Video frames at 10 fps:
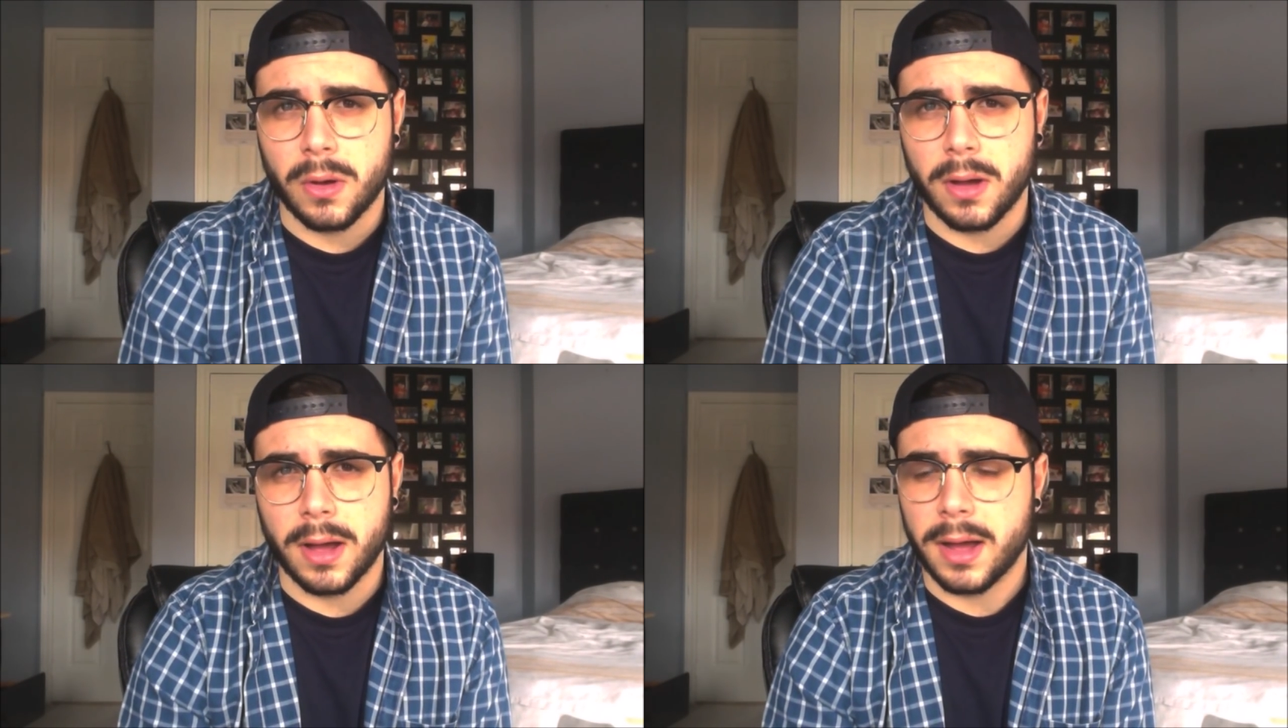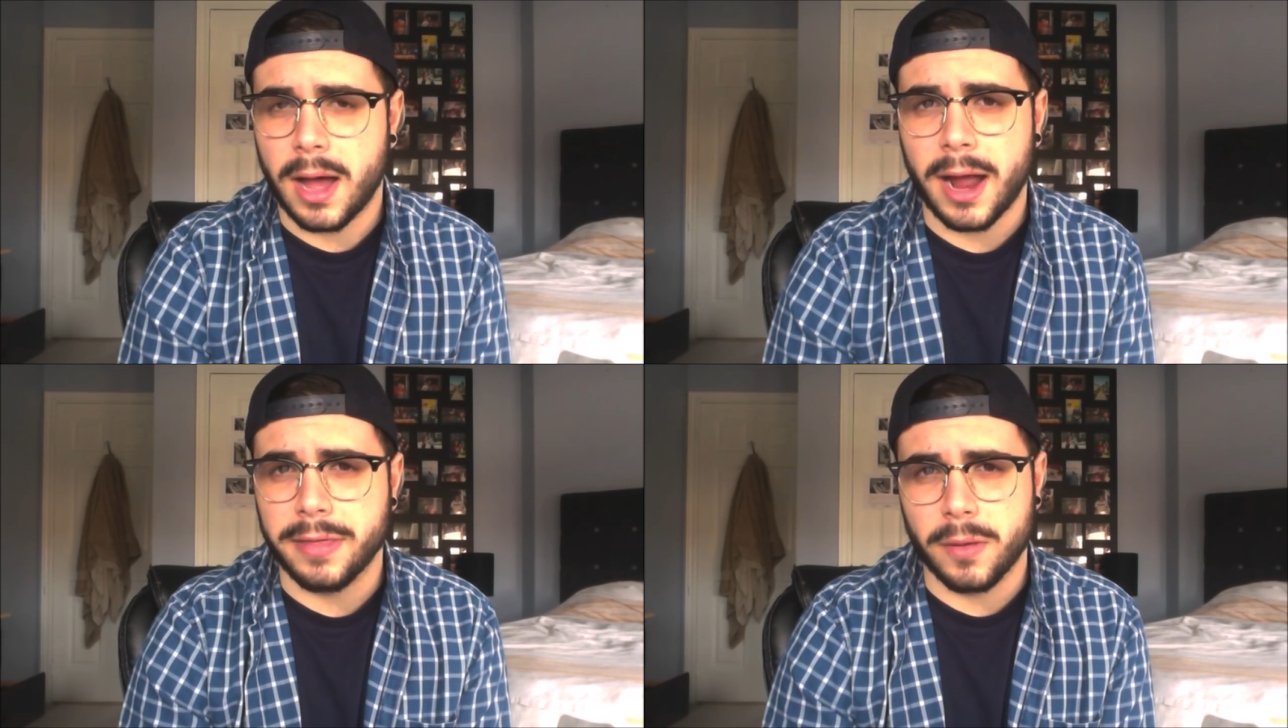
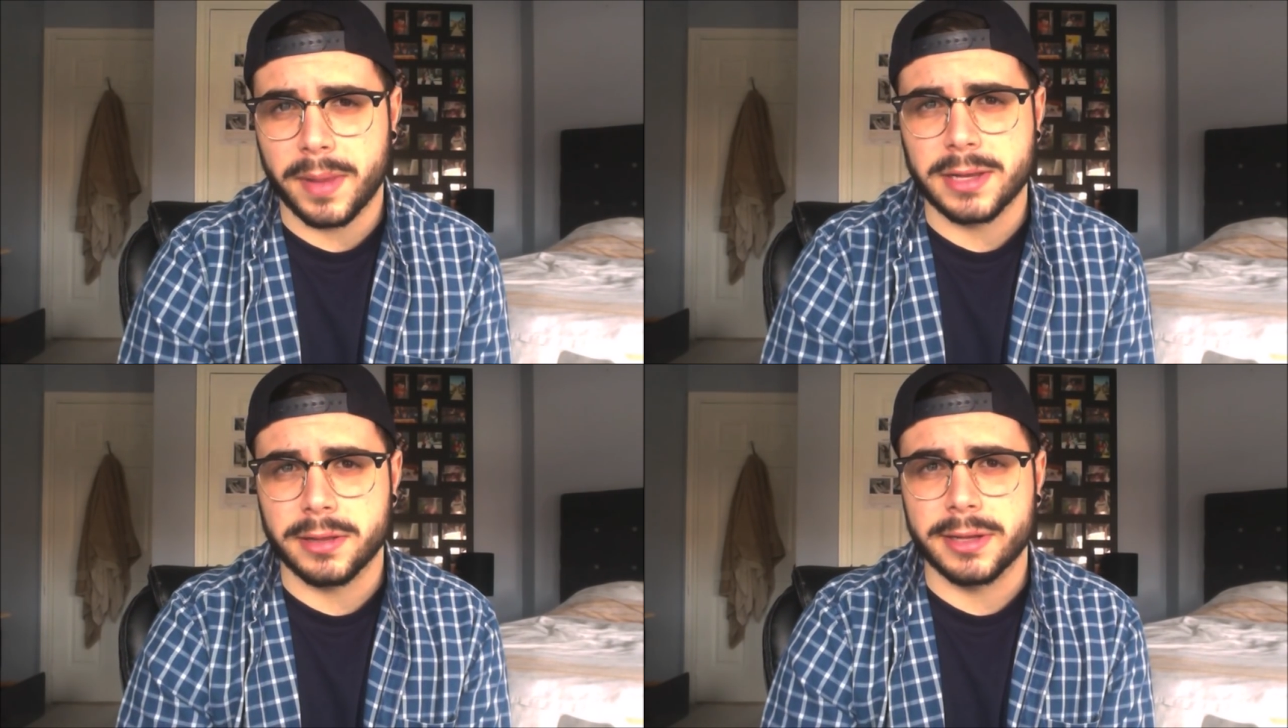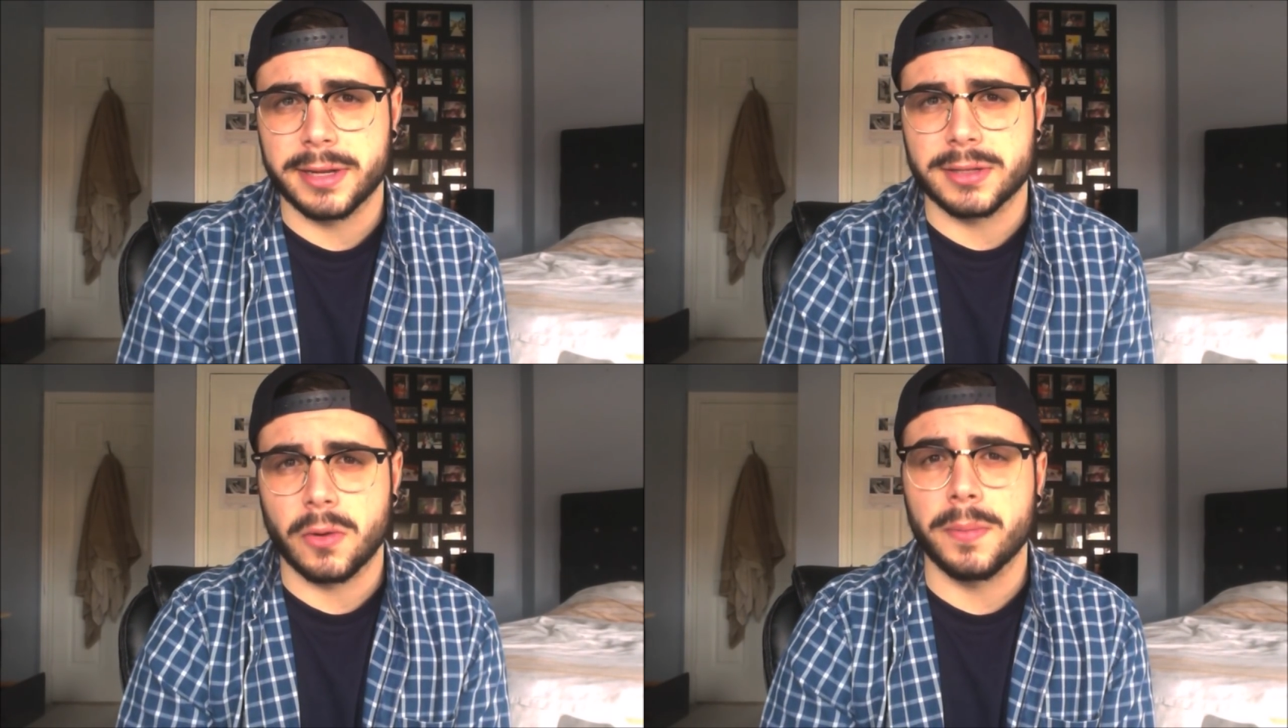hide their mental
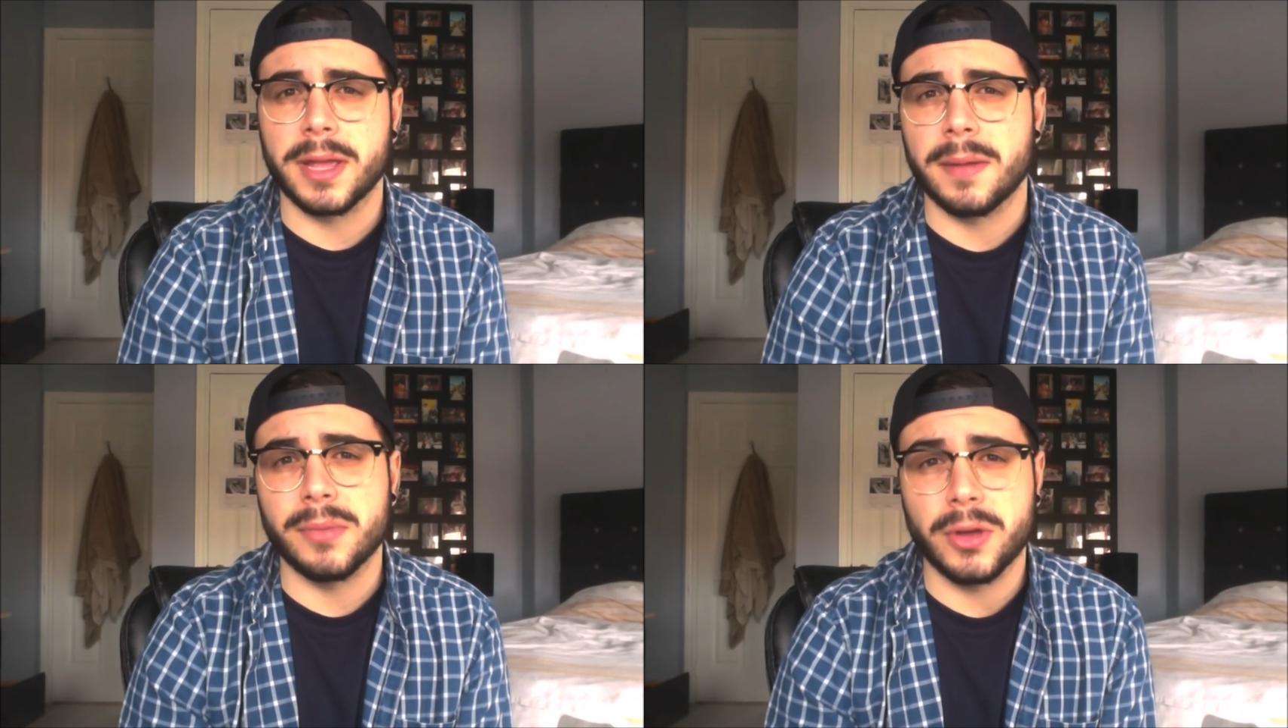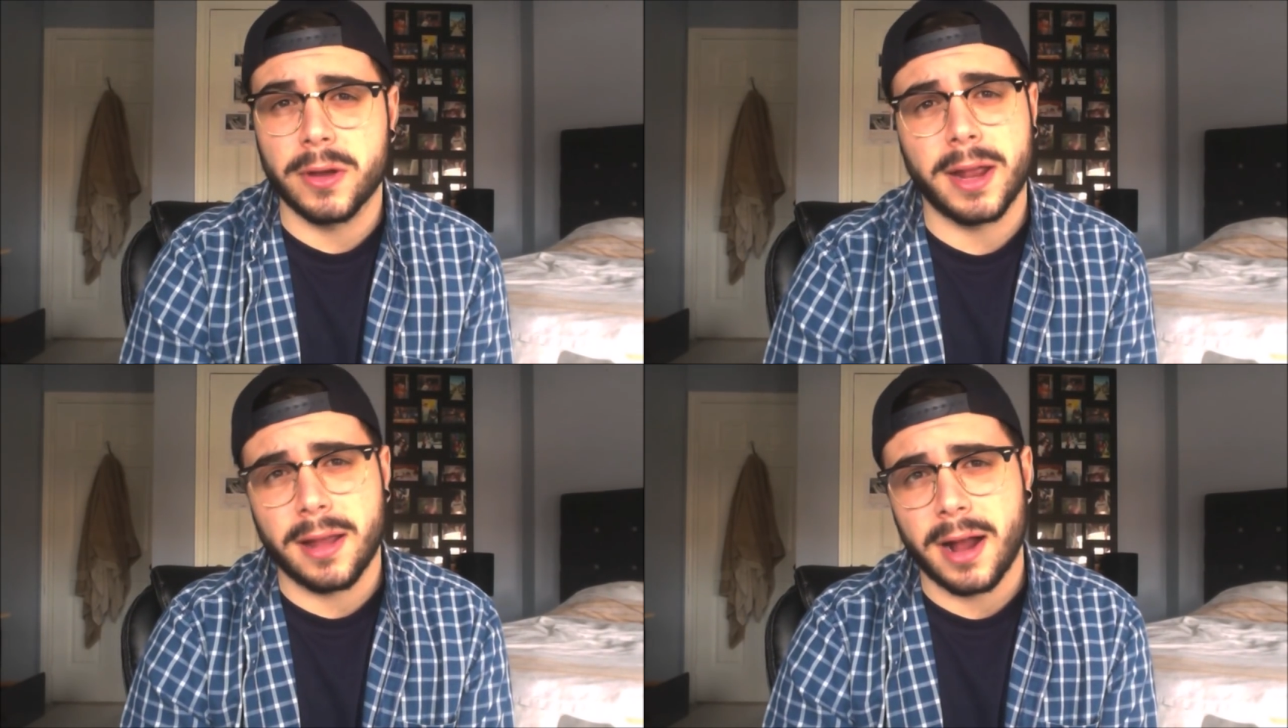illness or become good
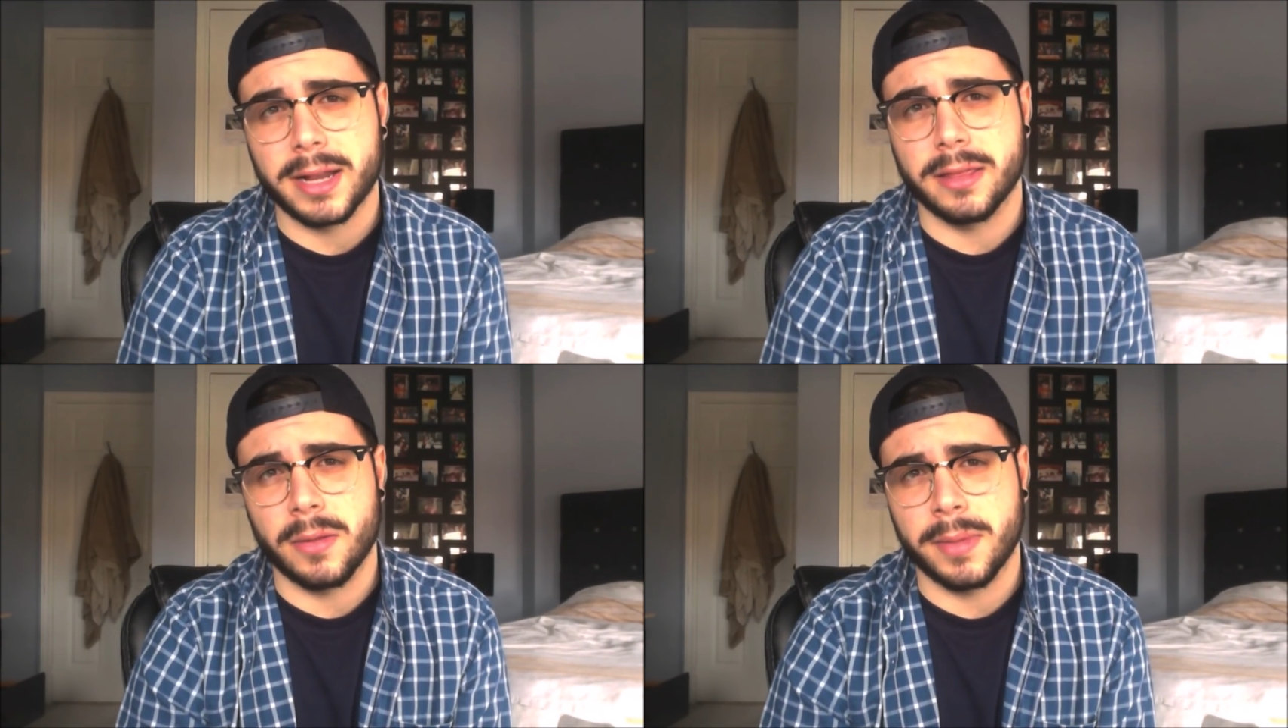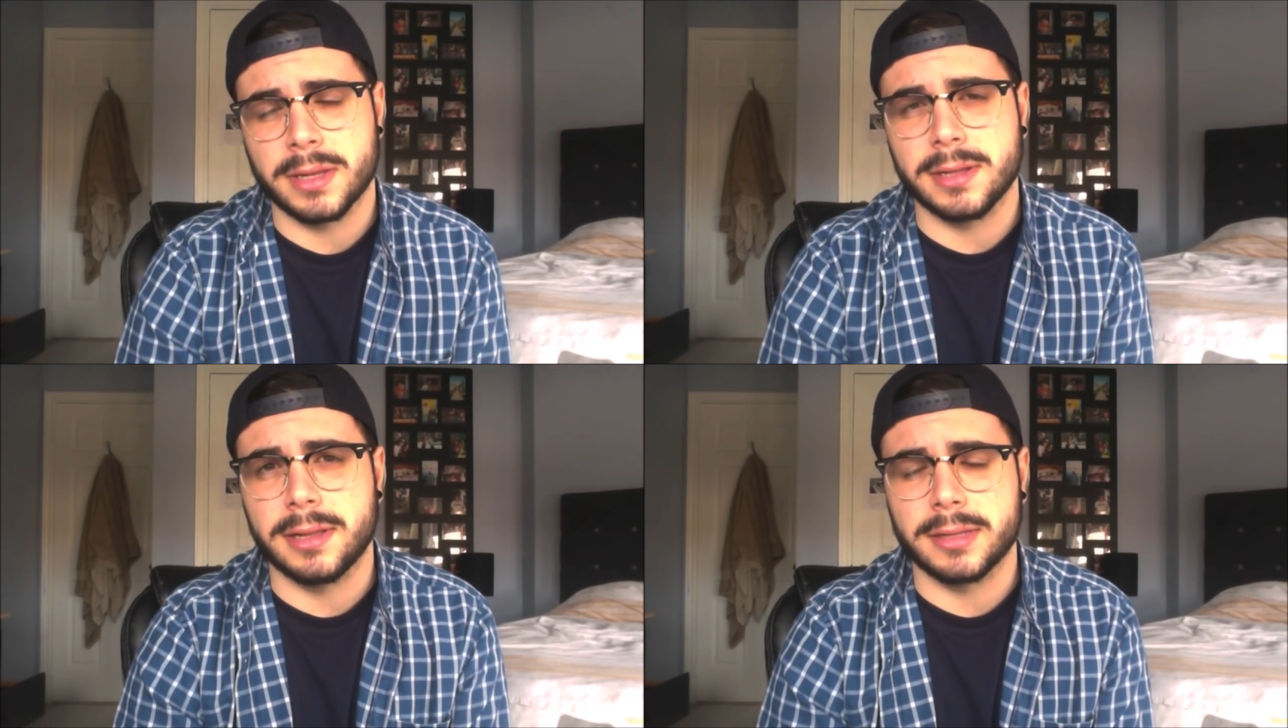at hiding their
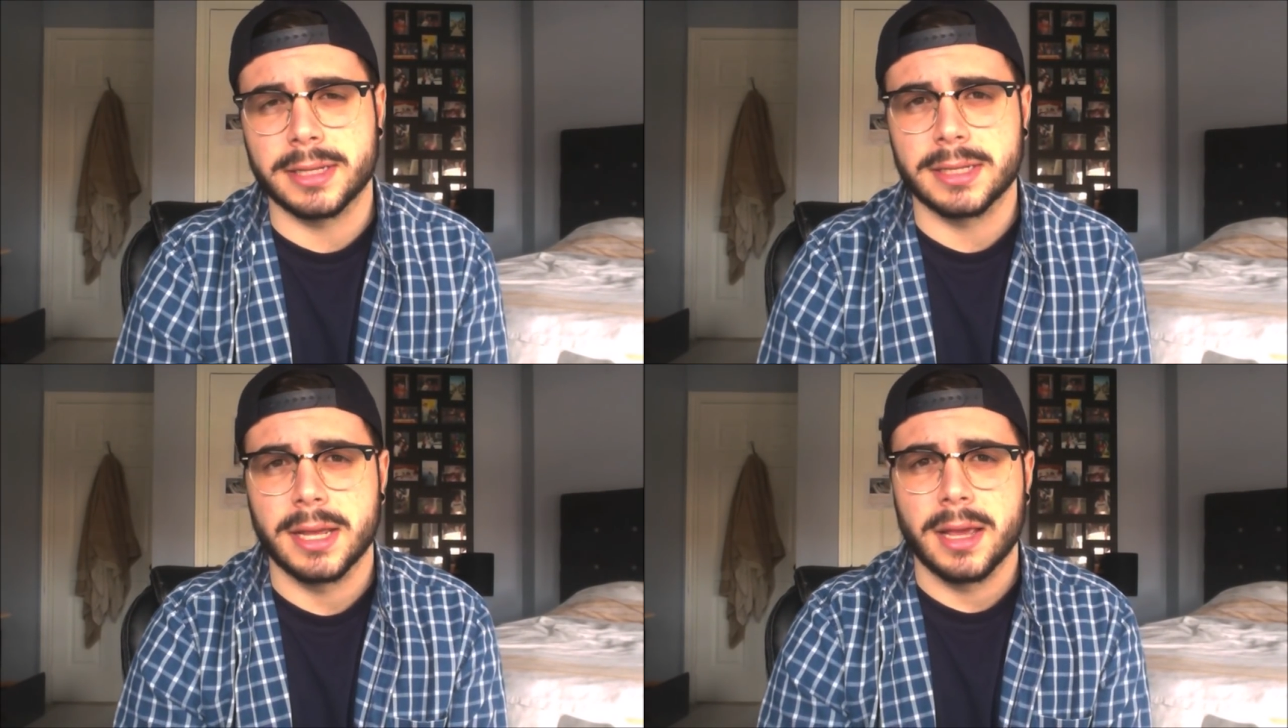mental illness,